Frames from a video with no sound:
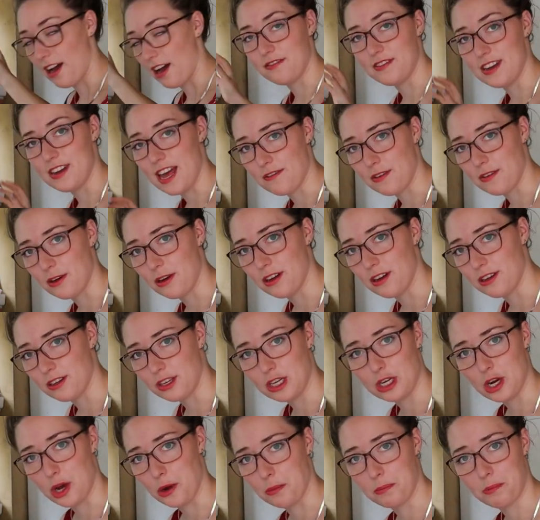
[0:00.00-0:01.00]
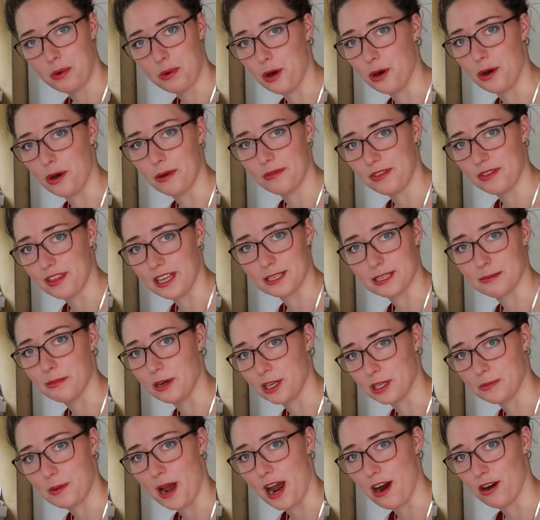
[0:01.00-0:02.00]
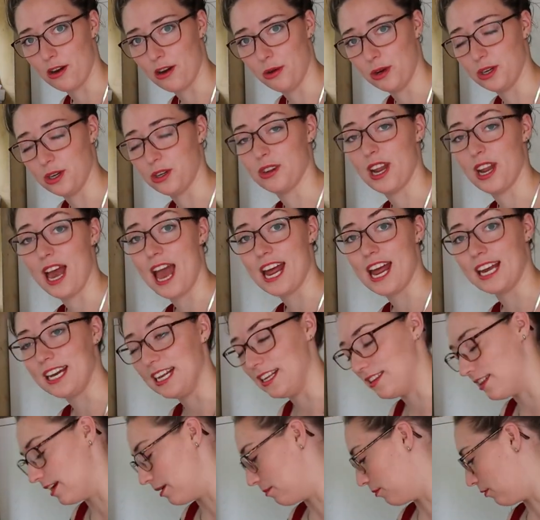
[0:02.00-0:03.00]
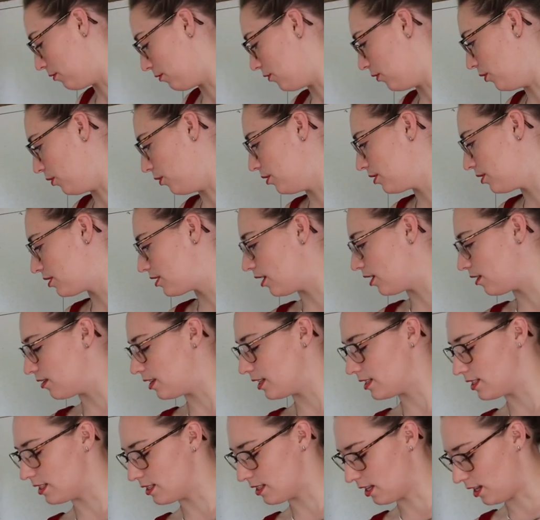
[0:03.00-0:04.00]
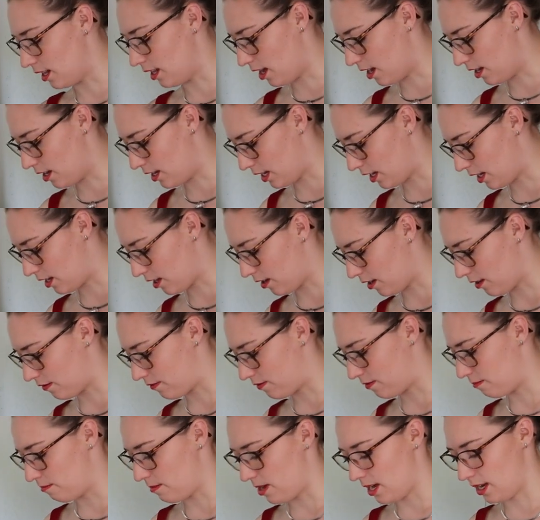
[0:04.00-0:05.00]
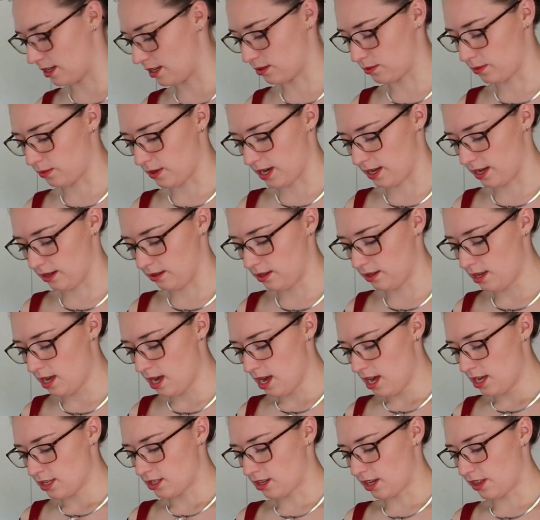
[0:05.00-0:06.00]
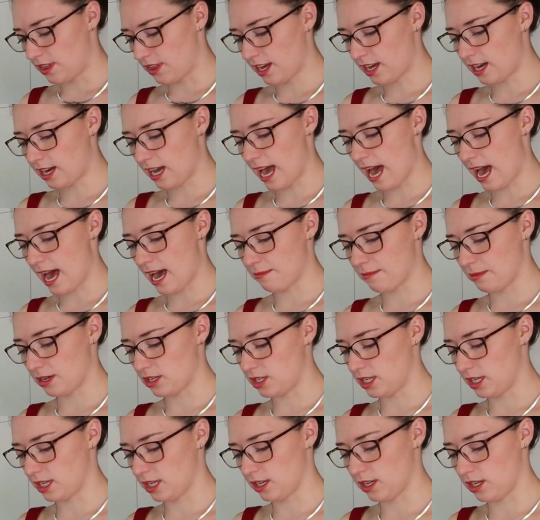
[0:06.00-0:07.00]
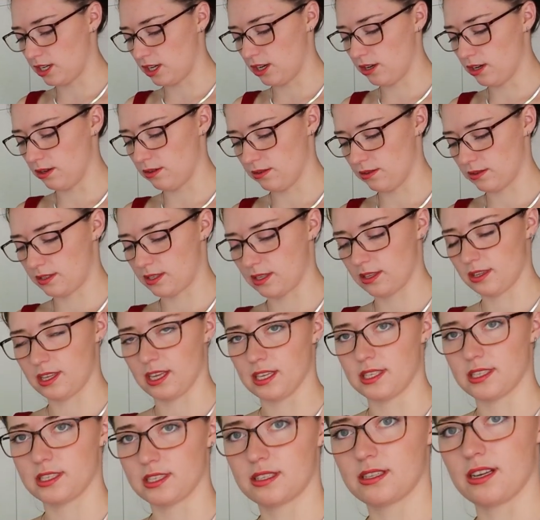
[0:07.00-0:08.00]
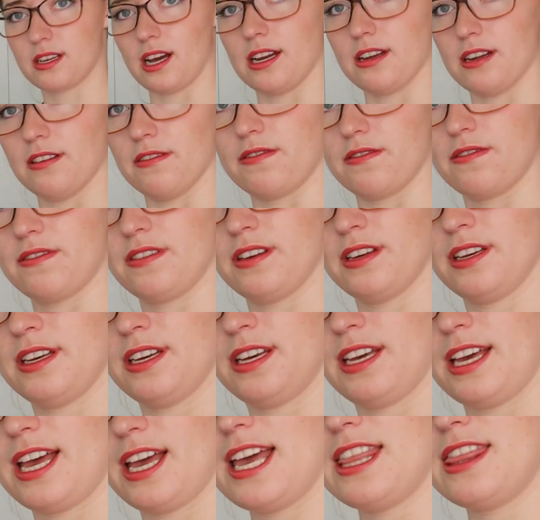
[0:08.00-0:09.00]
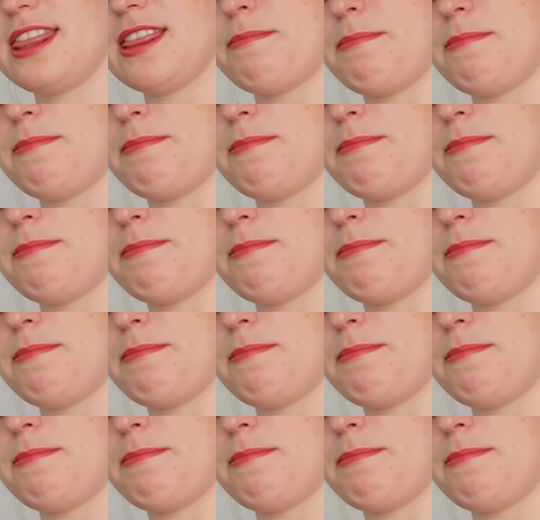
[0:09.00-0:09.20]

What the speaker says: I've never, you know, put this much Paraloid on anything before, so this is a learning curve for me as well. So I think I am actually going to use this kind of in